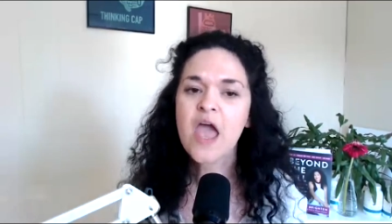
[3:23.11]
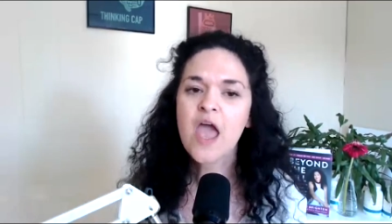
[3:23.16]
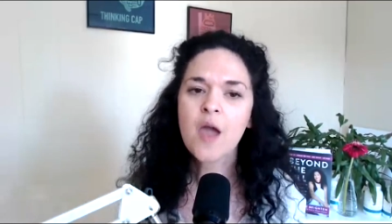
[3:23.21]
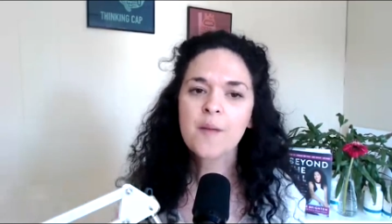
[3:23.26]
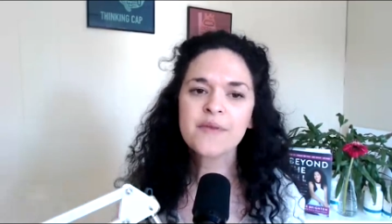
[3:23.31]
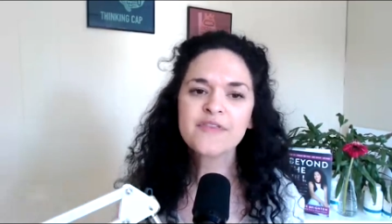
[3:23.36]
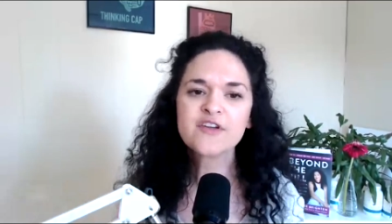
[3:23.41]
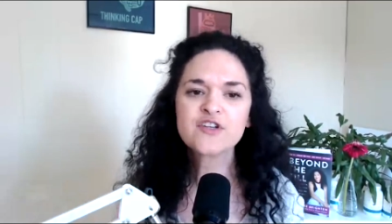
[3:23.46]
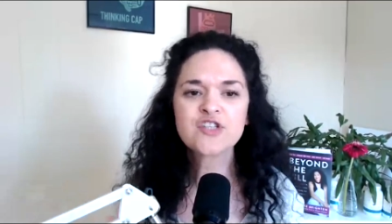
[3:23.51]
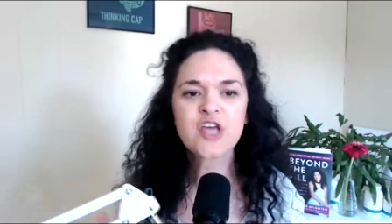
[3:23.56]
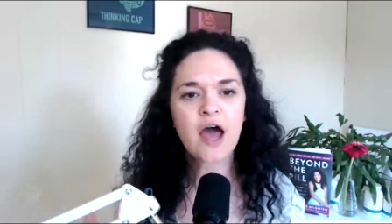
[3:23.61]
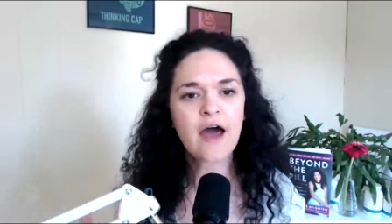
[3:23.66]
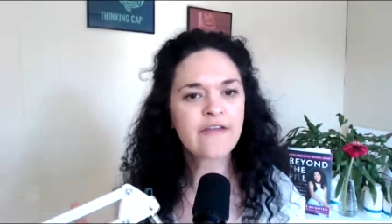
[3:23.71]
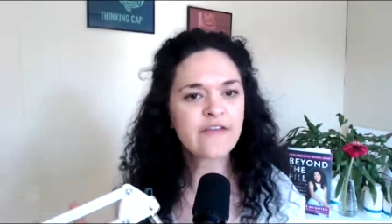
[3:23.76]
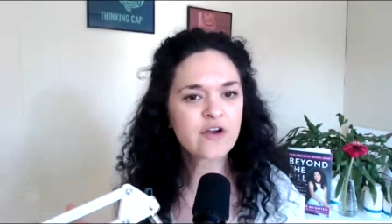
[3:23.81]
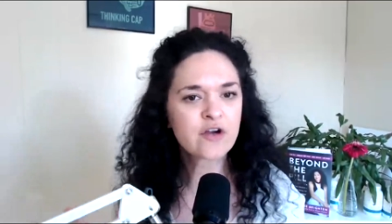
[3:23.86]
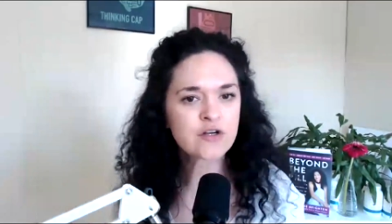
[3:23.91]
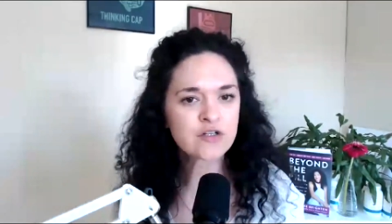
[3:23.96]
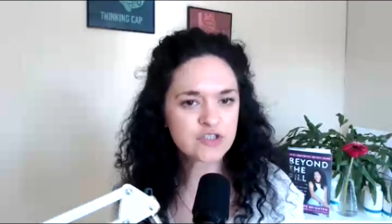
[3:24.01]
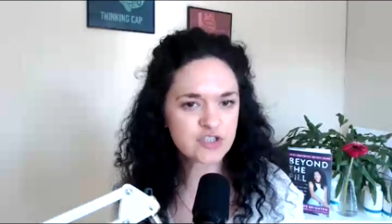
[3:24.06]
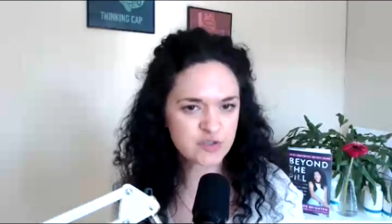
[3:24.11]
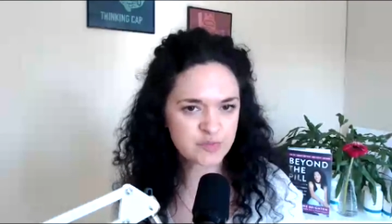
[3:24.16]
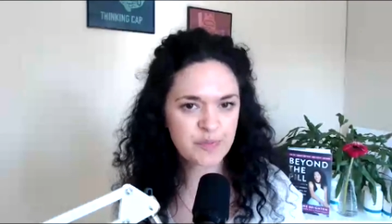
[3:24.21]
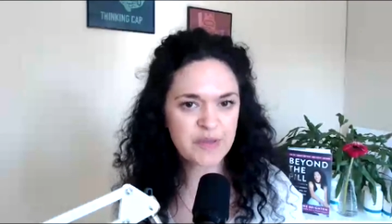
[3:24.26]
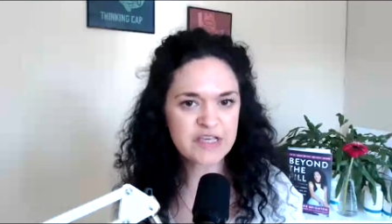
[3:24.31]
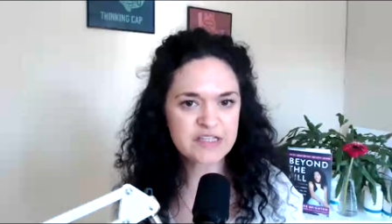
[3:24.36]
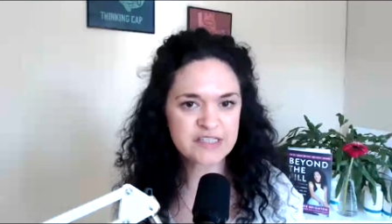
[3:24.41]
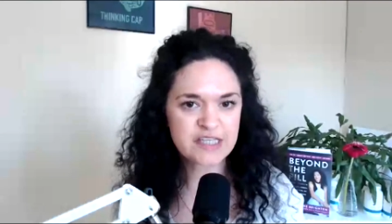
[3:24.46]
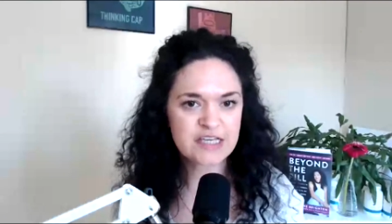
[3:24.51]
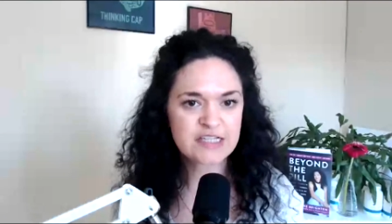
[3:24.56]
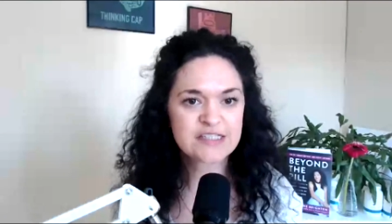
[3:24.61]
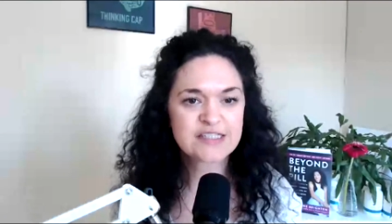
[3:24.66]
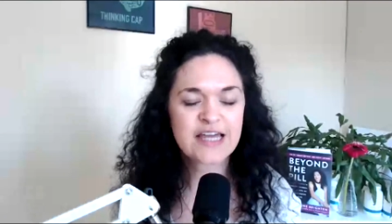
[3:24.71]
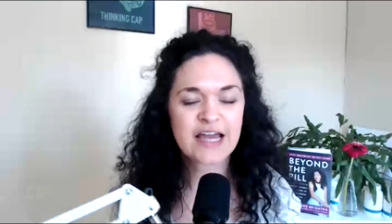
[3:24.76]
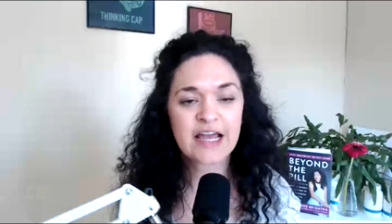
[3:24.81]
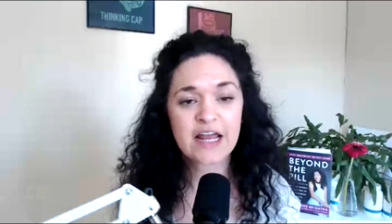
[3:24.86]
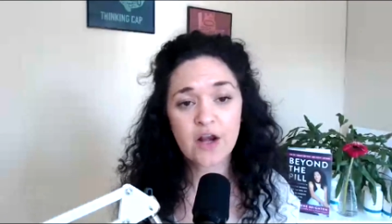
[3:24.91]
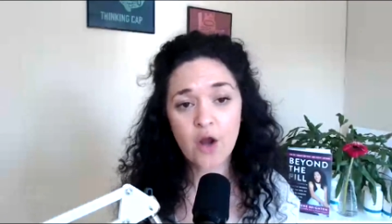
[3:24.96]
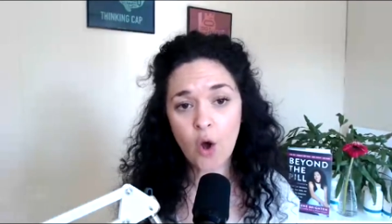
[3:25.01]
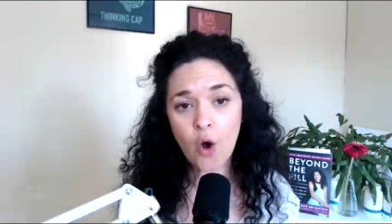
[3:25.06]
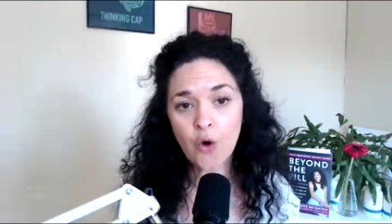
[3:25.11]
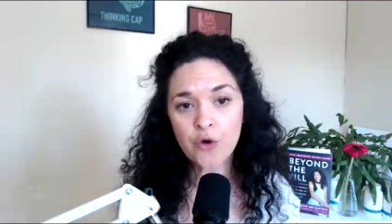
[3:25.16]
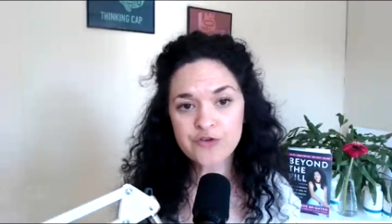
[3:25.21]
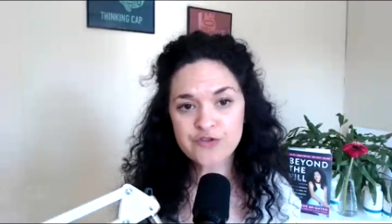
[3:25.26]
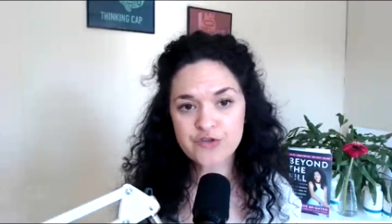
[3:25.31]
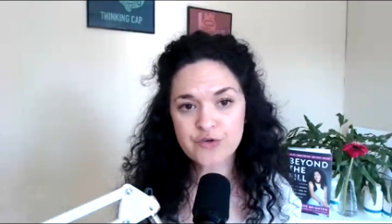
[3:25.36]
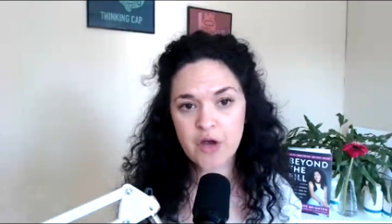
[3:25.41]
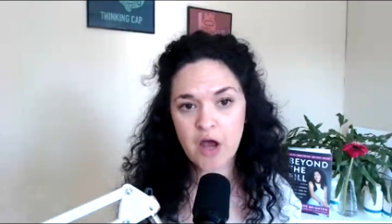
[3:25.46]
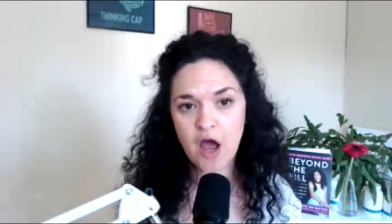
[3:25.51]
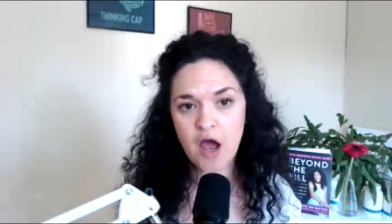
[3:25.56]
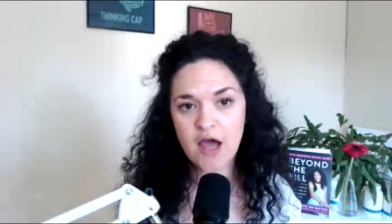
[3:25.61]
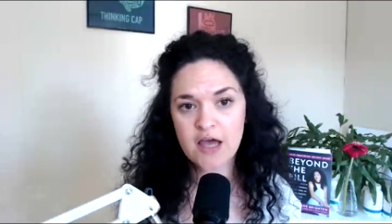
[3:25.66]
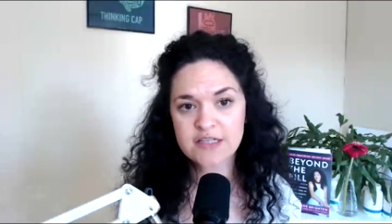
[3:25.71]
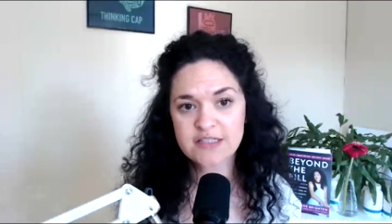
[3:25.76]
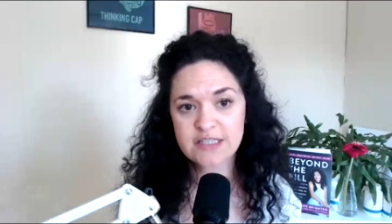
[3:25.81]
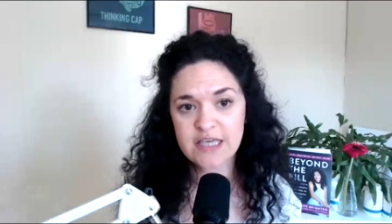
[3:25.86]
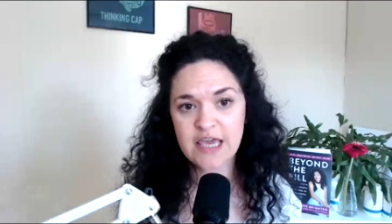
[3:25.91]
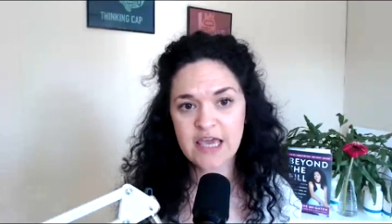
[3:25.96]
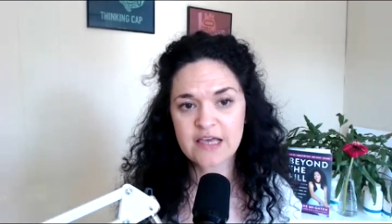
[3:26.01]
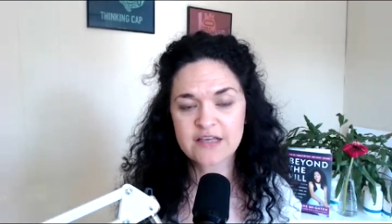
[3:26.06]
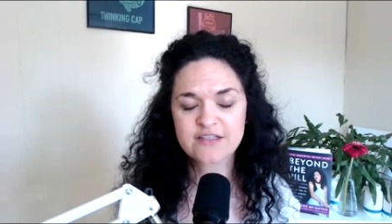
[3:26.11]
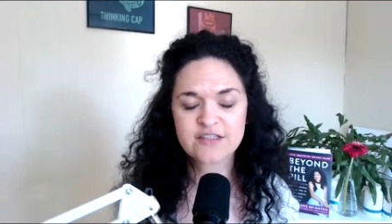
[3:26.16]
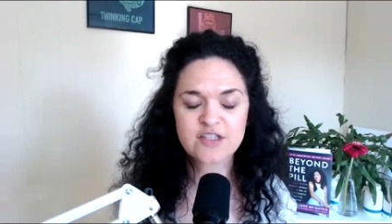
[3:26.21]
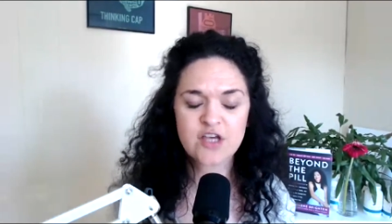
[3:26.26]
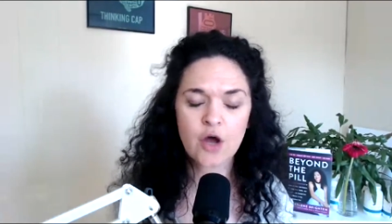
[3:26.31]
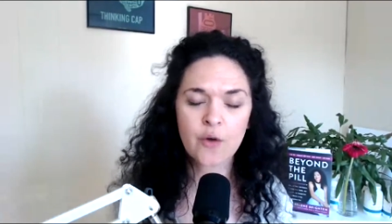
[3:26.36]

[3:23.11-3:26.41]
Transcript: but there's other species that can also cause yeast.